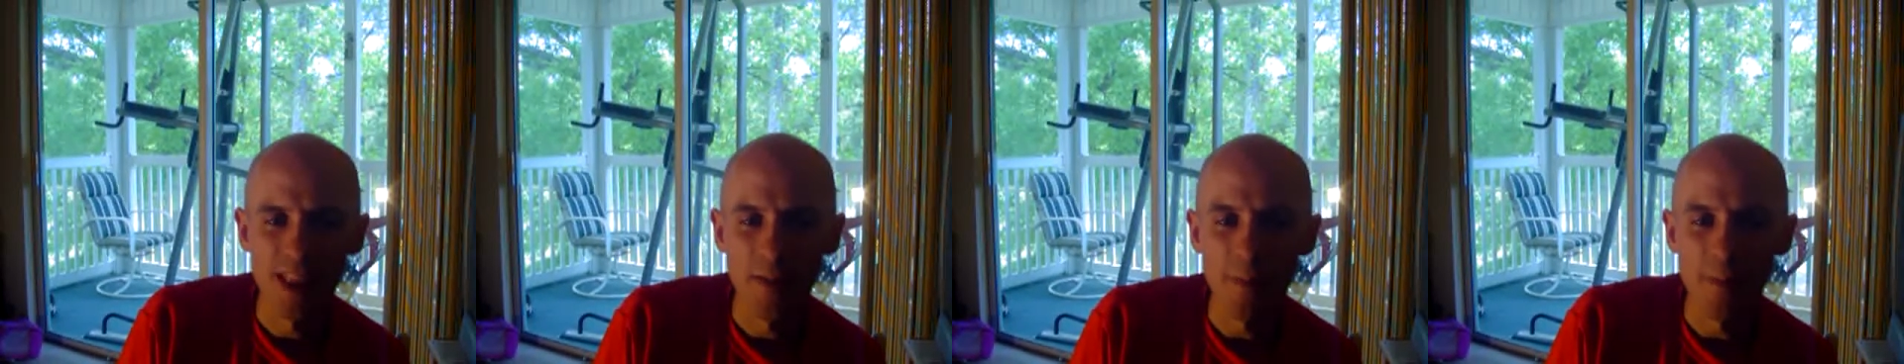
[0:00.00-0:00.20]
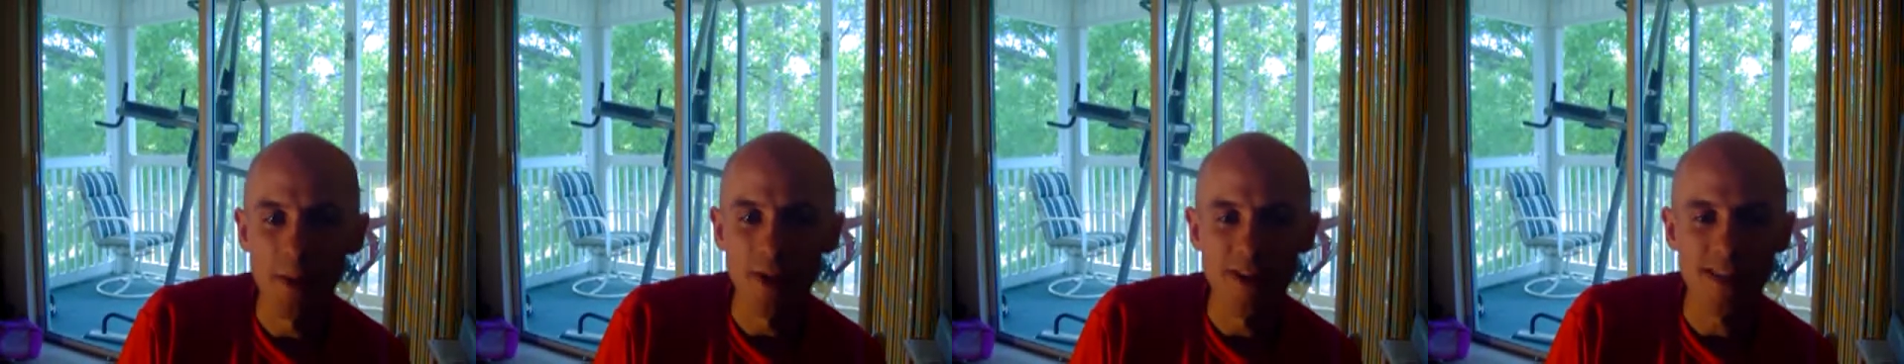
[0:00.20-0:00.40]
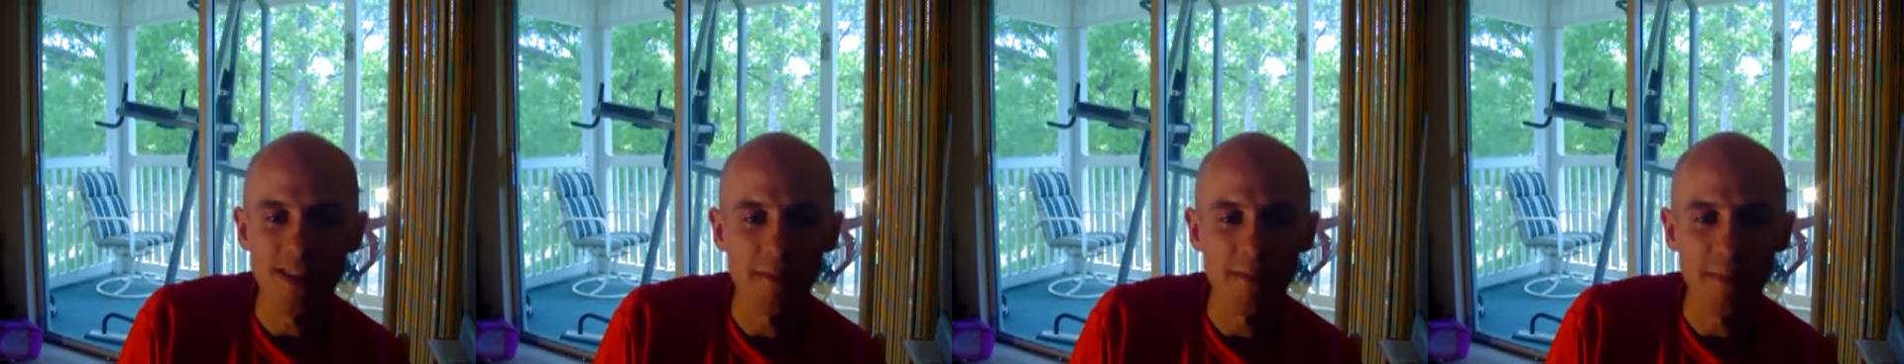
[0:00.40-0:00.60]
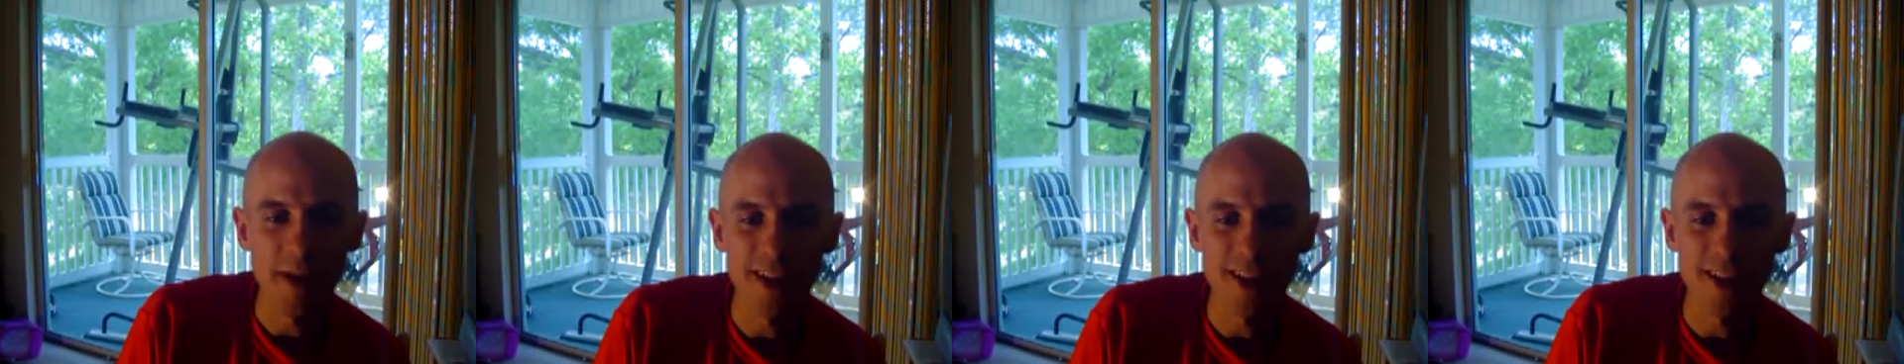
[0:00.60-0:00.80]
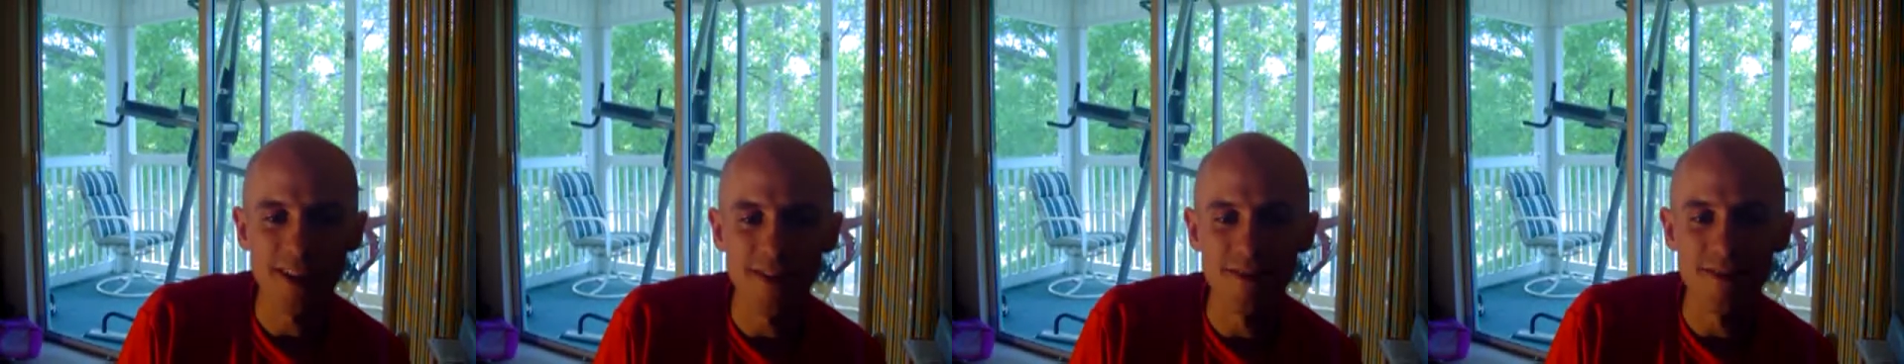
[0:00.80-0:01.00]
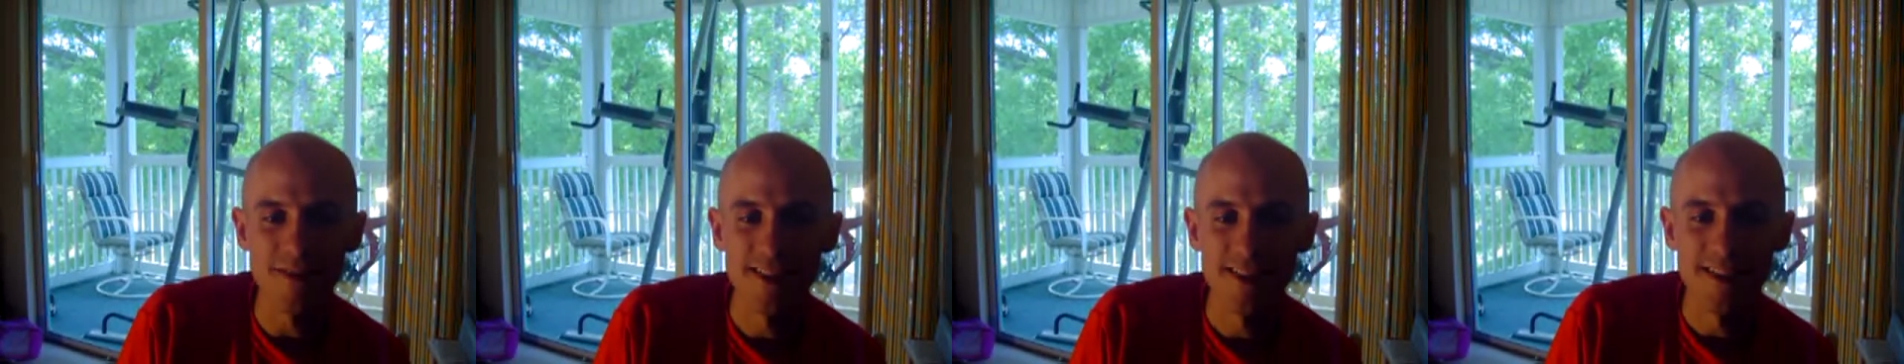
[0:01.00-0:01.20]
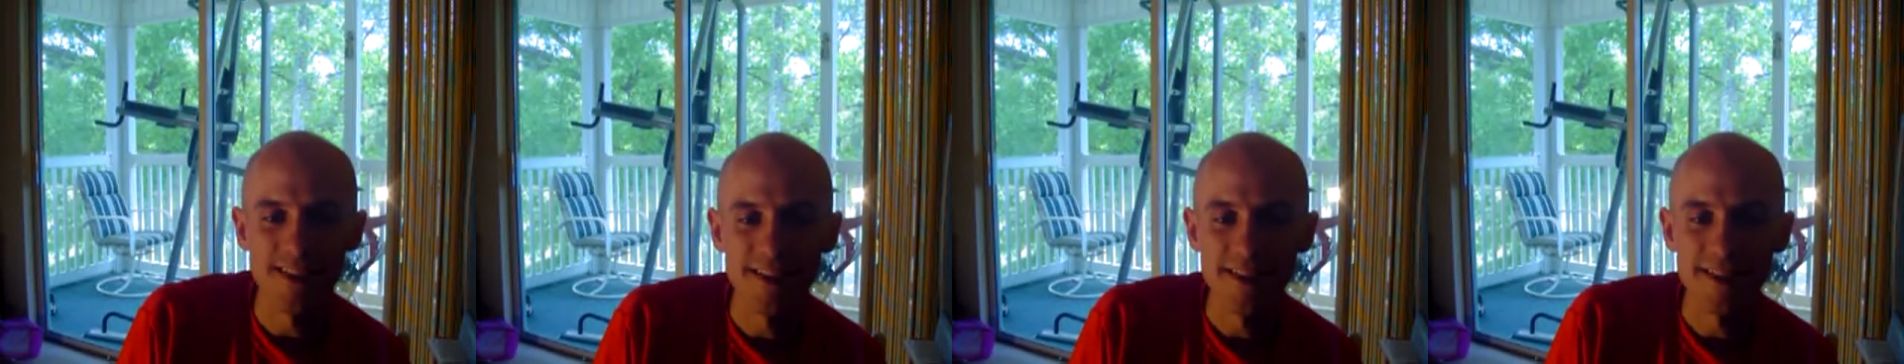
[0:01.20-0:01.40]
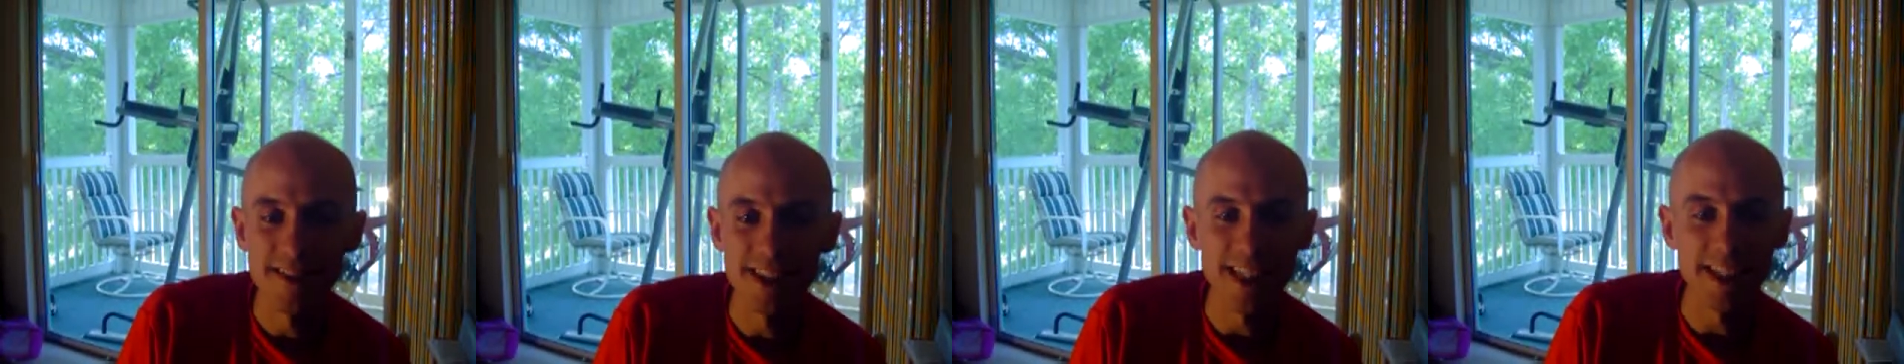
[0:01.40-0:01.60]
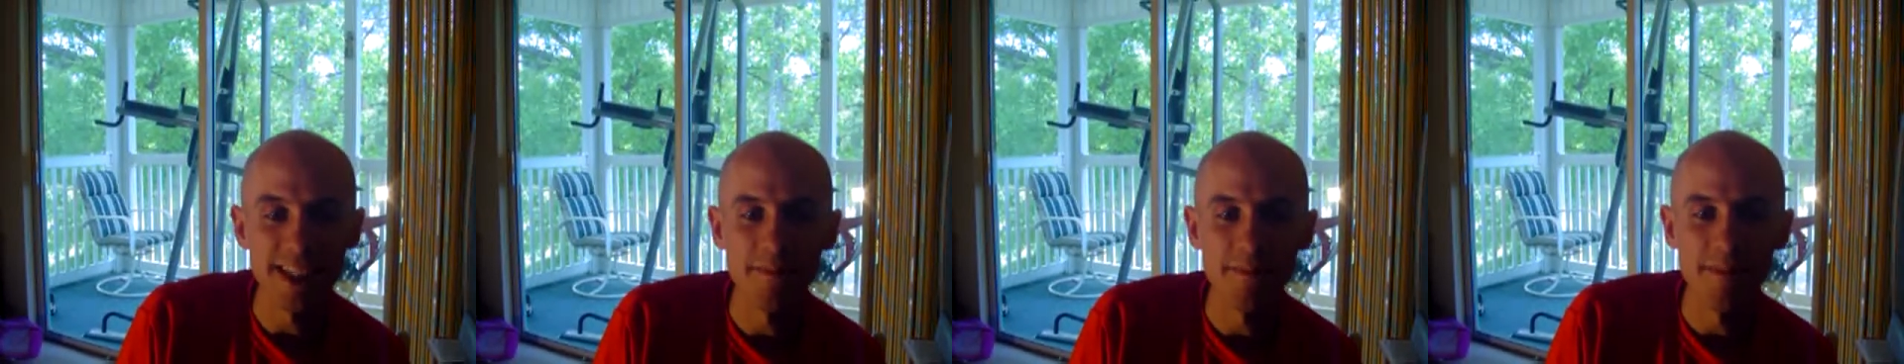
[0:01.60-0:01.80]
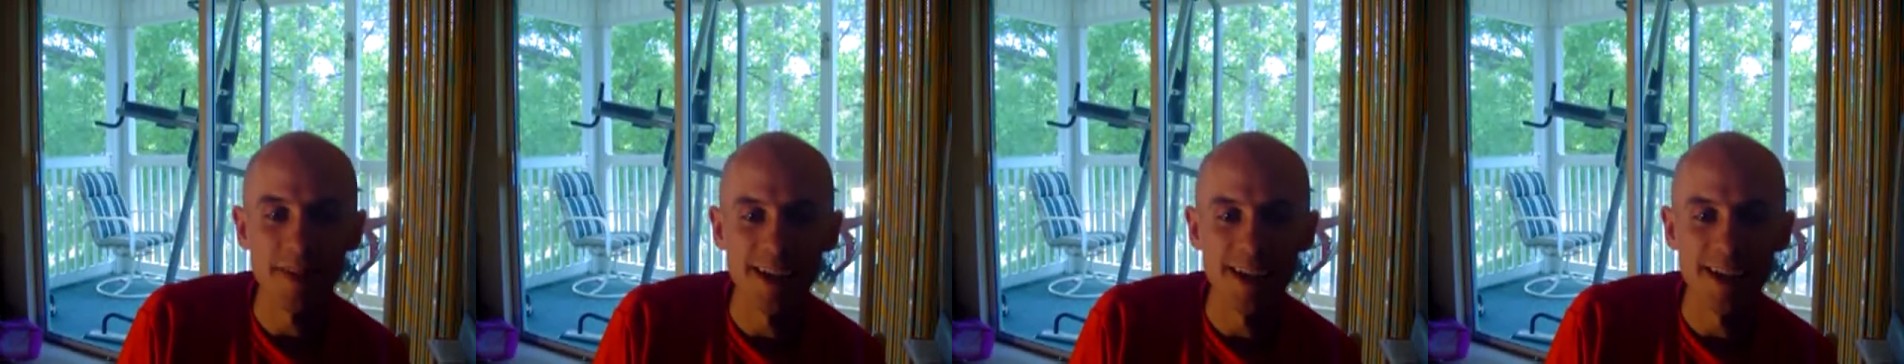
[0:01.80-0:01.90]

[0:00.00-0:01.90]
Most of the menus seem